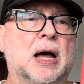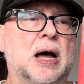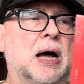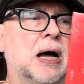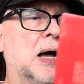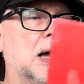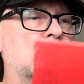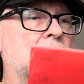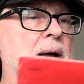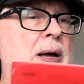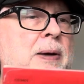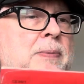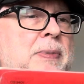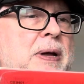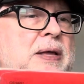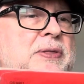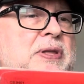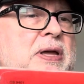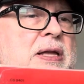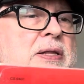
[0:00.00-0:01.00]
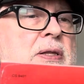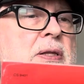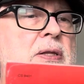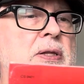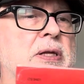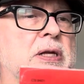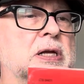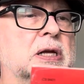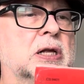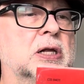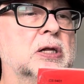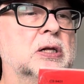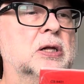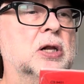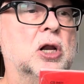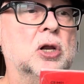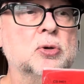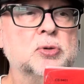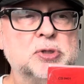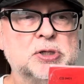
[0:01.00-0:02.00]
And then the
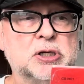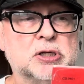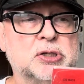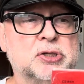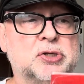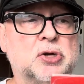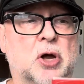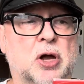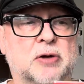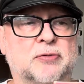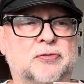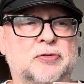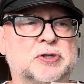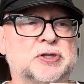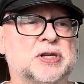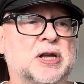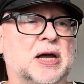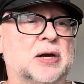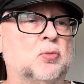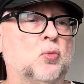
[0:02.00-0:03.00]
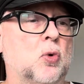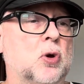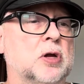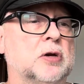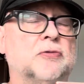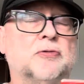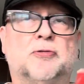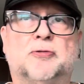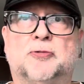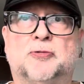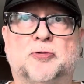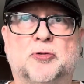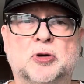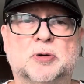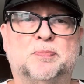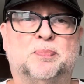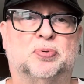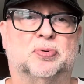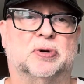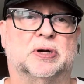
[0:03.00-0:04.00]
closing song for side one,
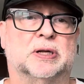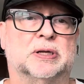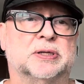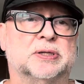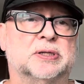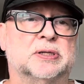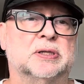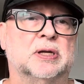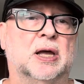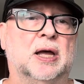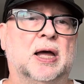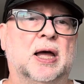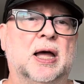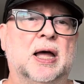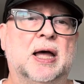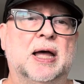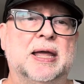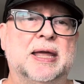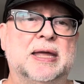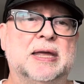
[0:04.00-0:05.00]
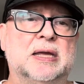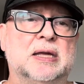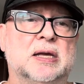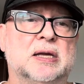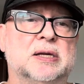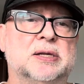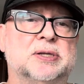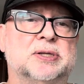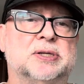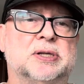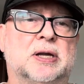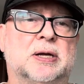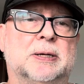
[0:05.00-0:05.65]
Footprints, is